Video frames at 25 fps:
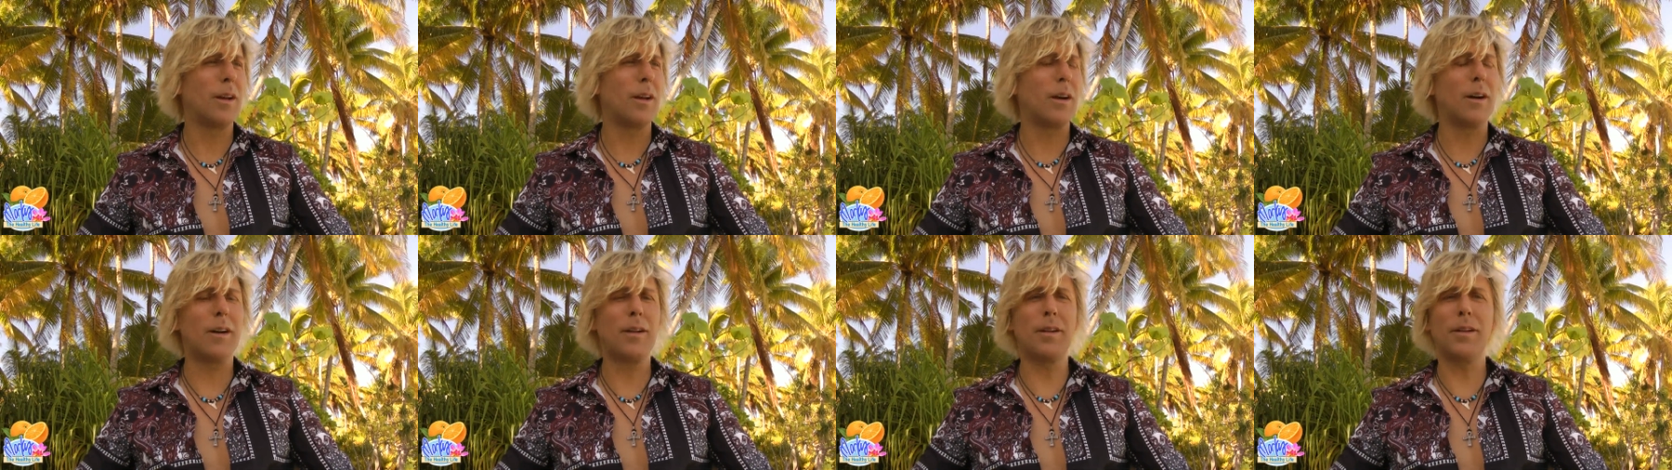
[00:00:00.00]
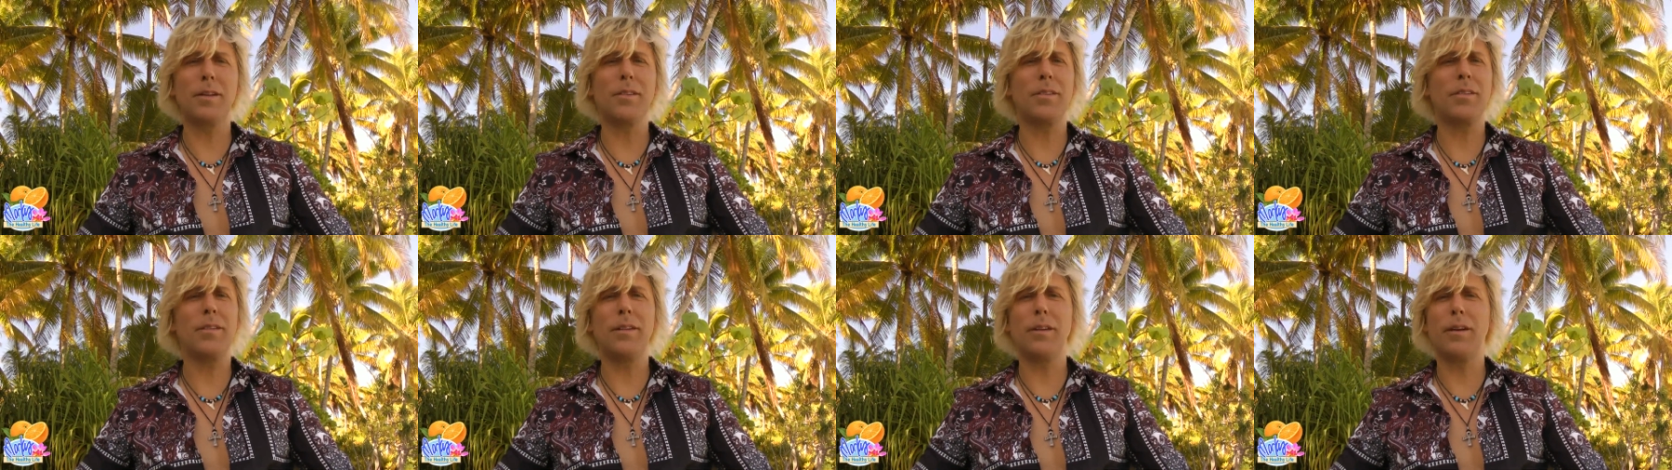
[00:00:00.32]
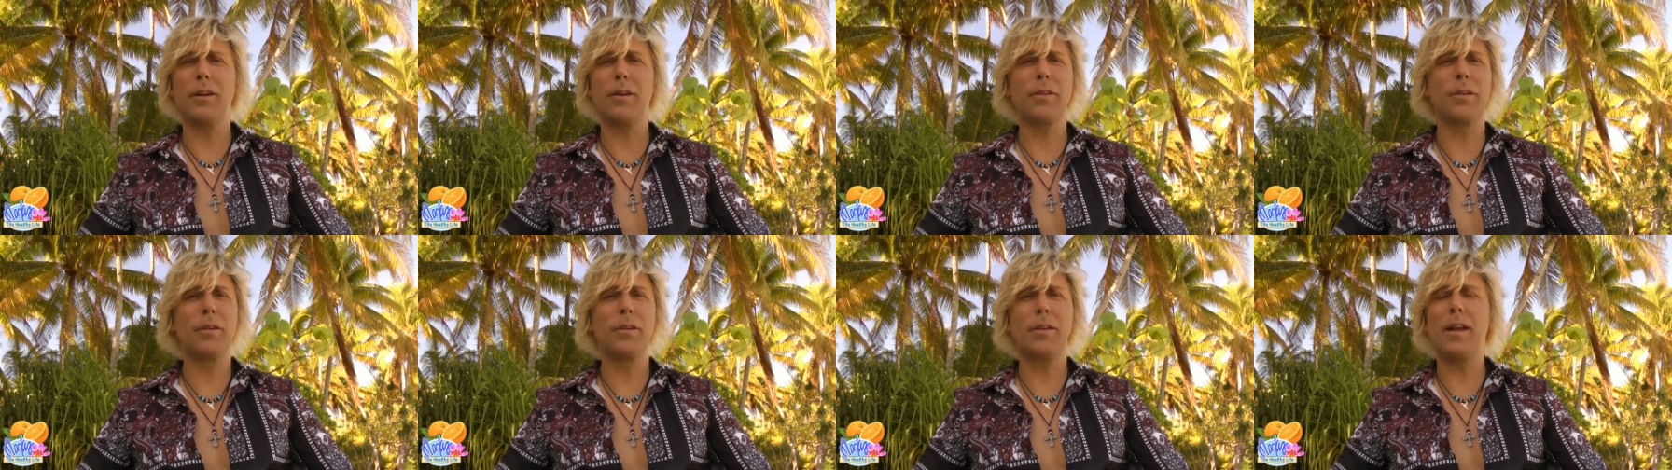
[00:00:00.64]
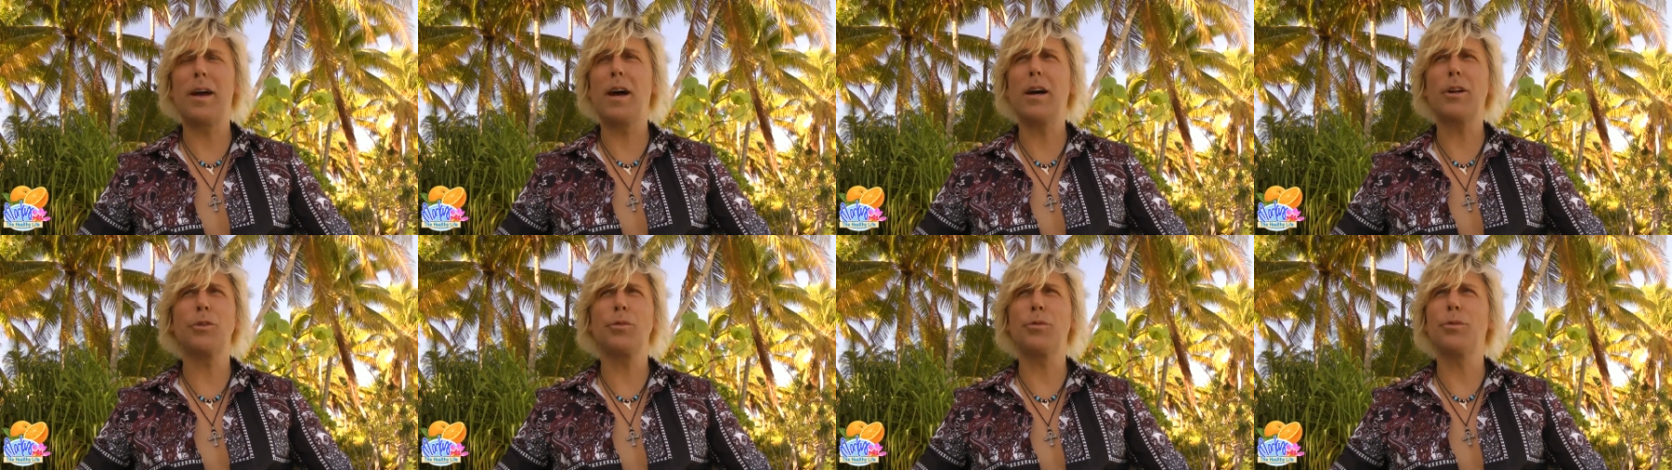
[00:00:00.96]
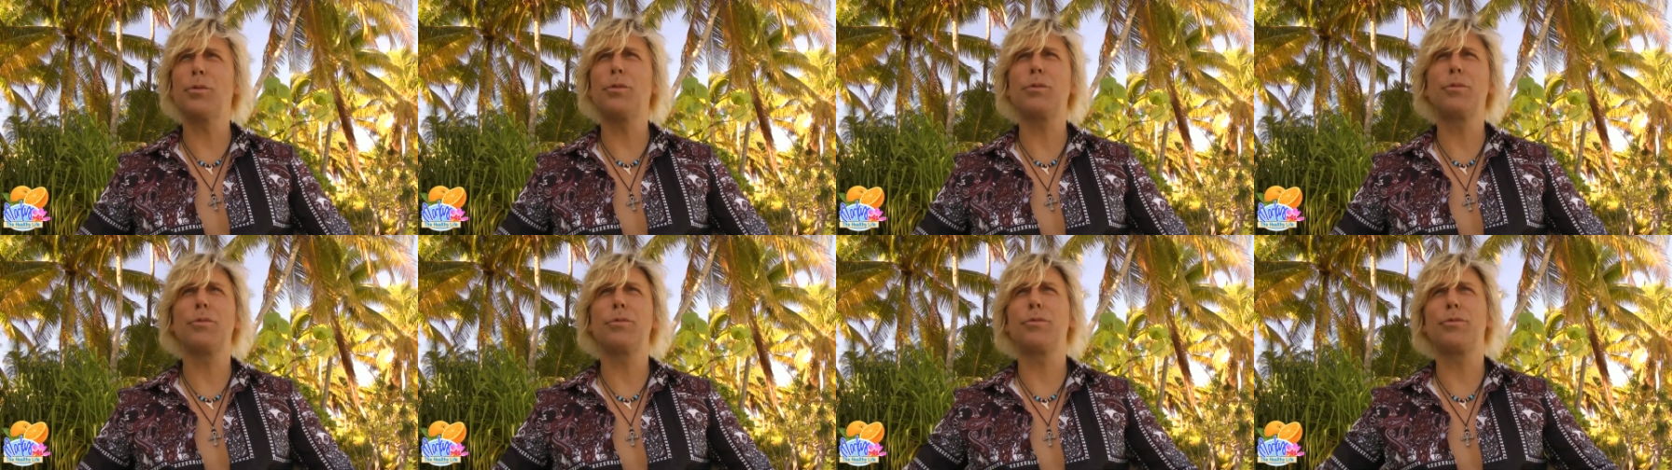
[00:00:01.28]
and it's on the
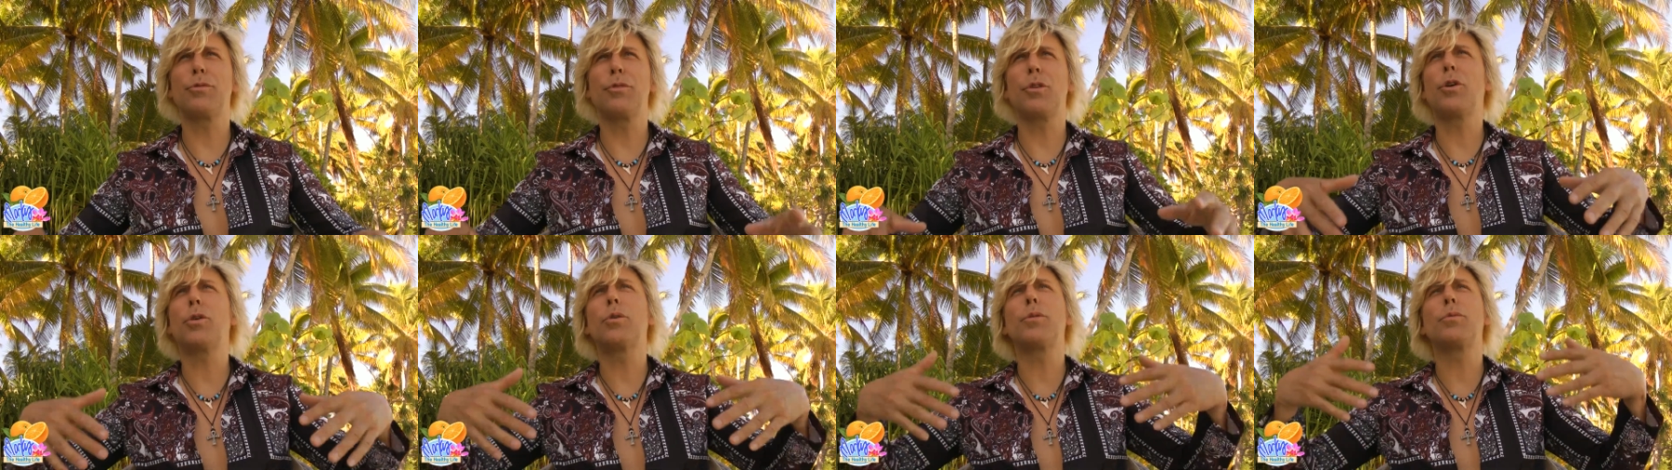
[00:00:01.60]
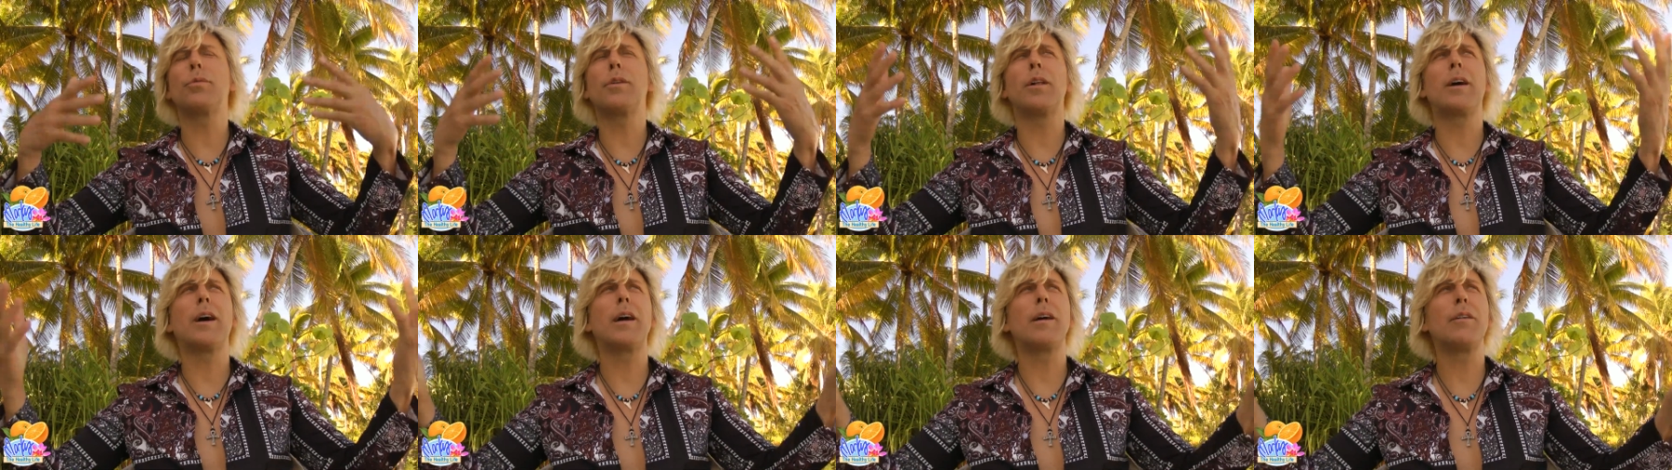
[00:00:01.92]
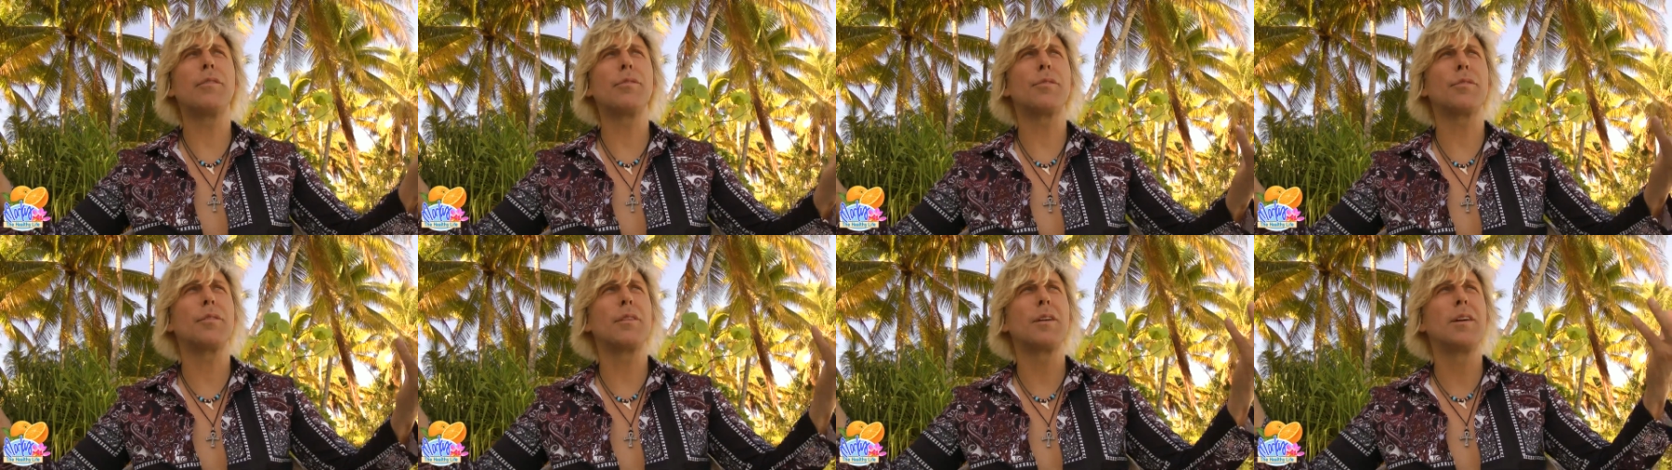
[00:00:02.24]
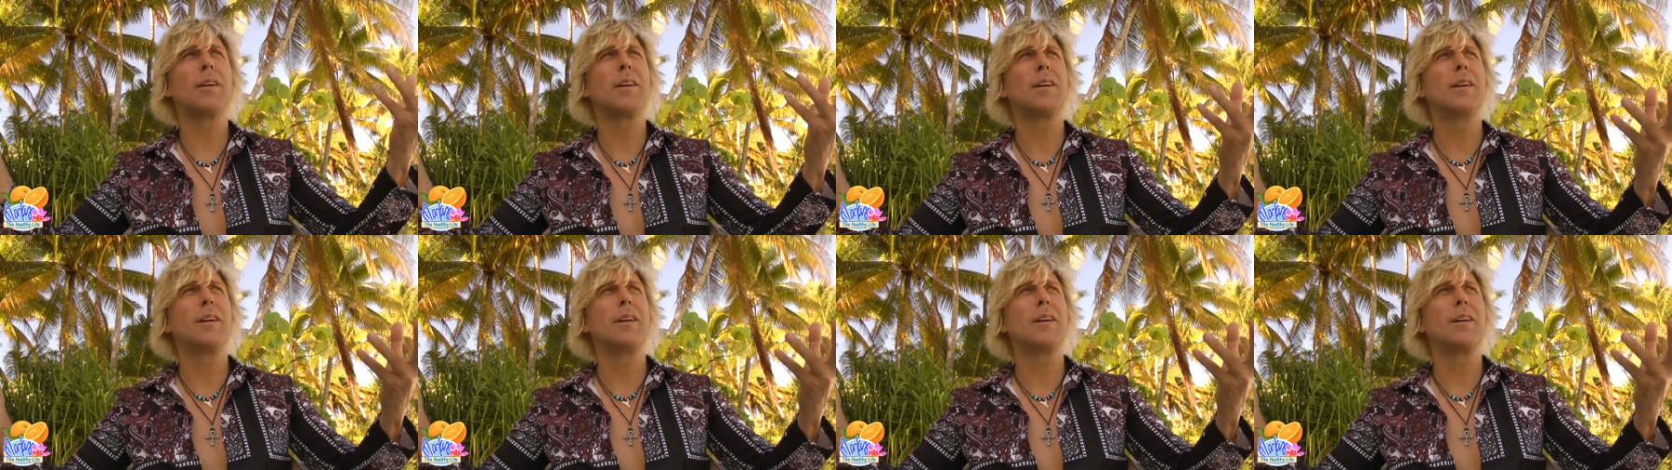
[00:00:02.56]
natural flow of life.